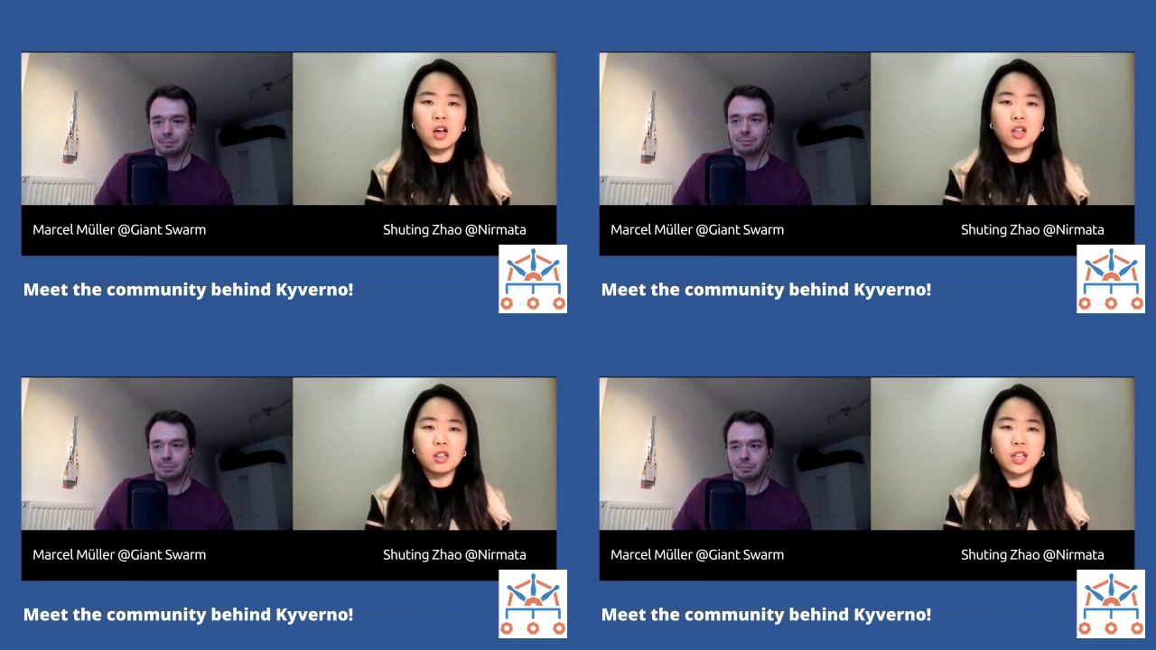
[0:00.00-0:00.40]

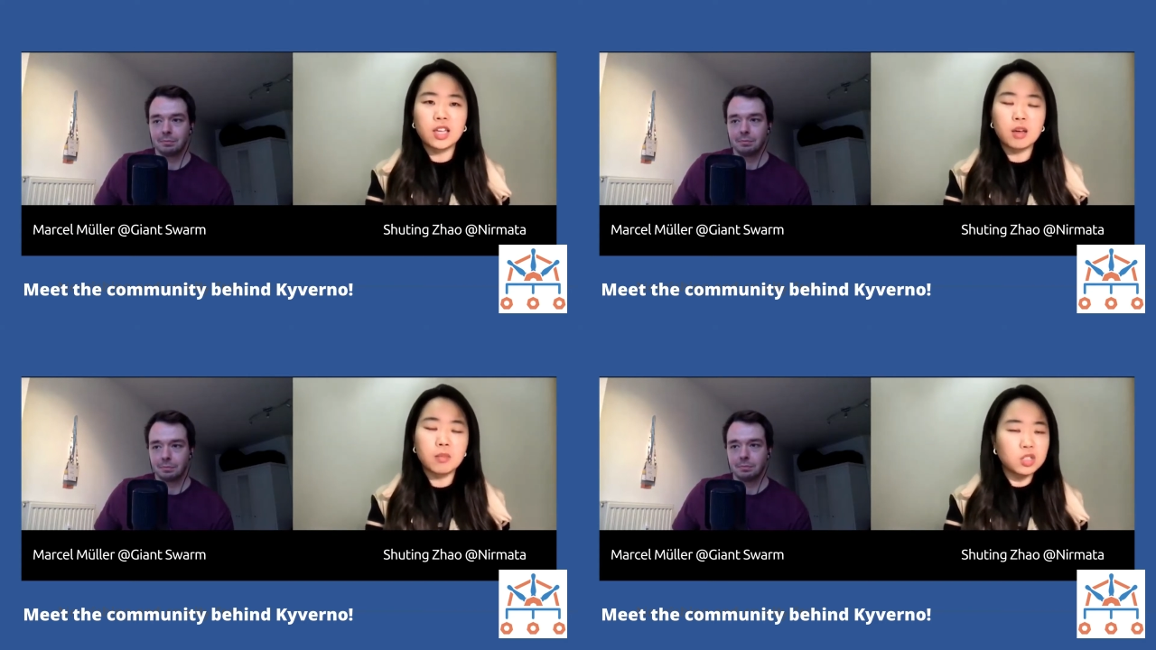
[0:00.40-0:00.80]
Speaker 1: like
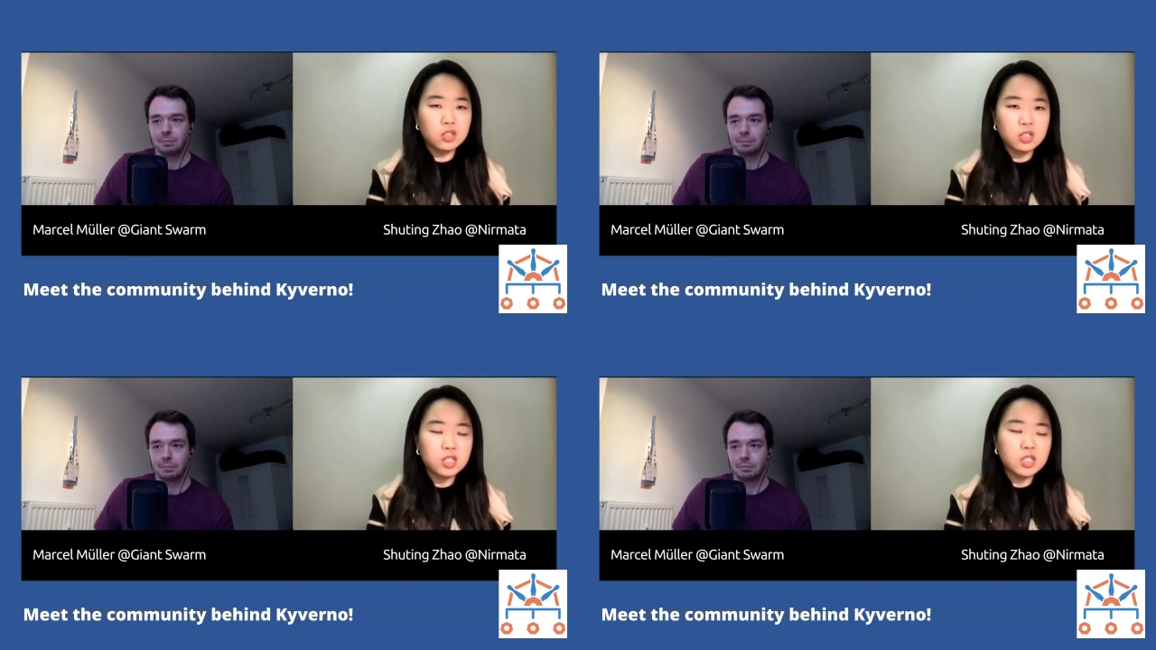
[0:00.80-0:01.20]
I'm
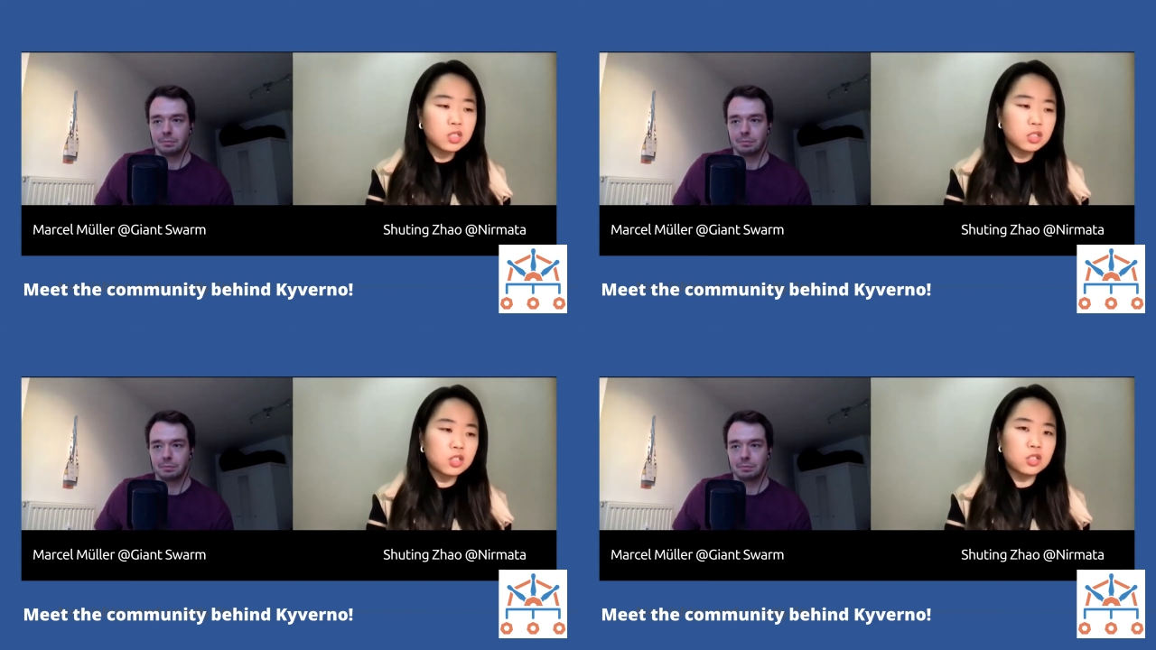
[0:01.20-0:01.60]
interested
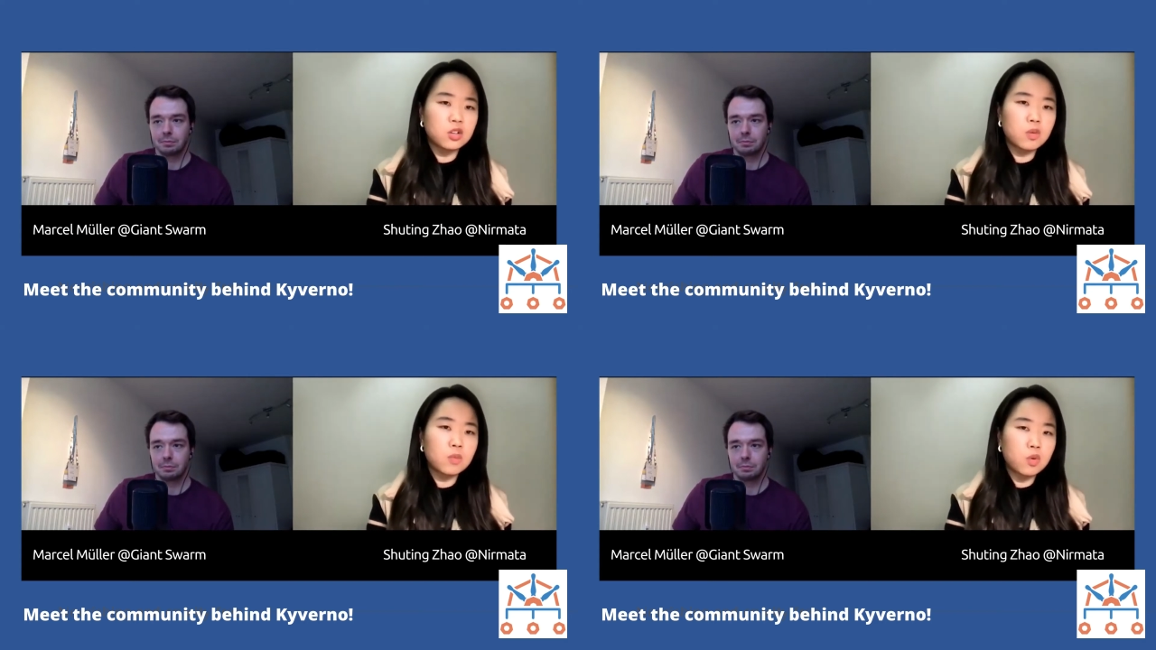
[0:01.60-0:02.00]
to know
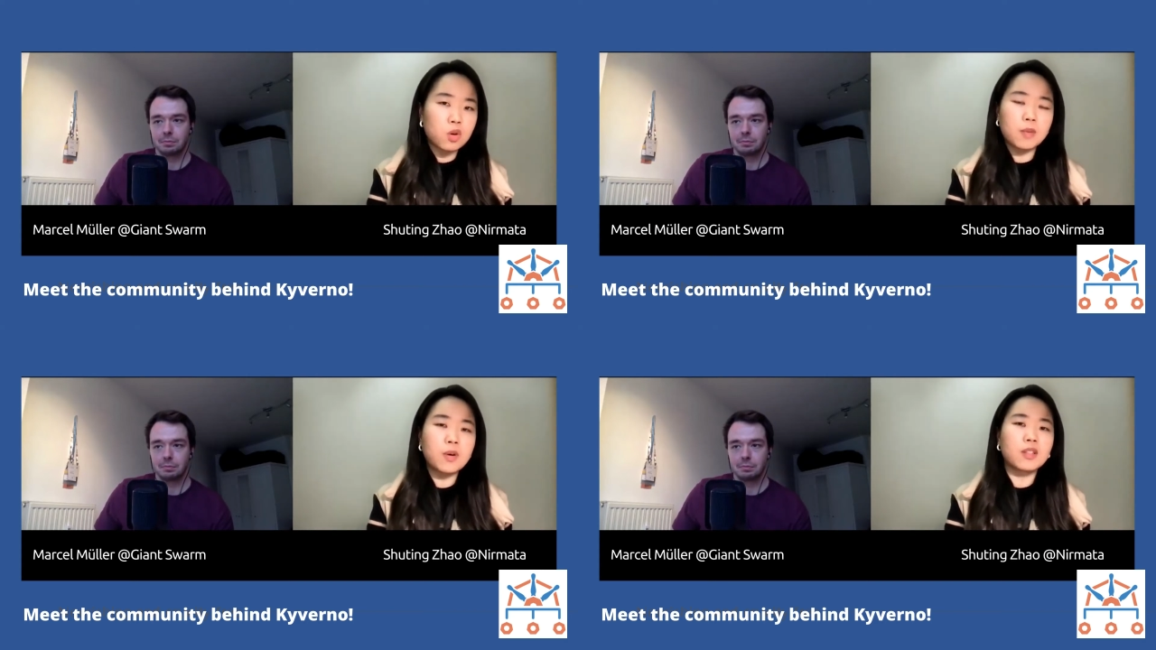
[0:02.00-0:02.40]
more
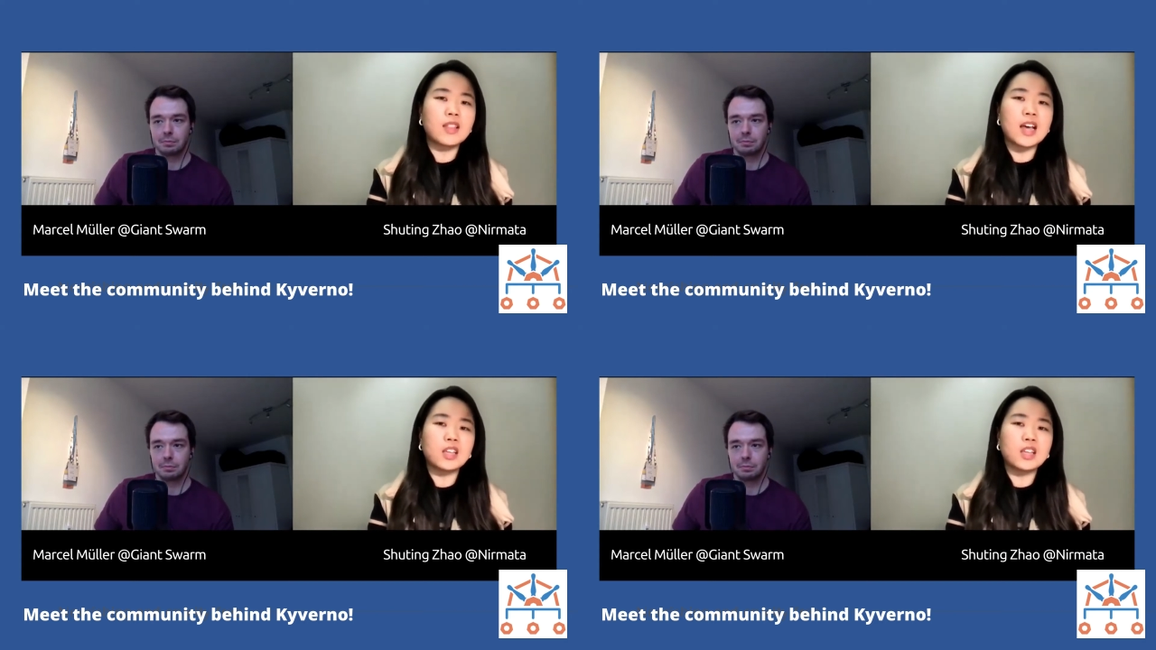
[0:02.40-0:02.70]
about that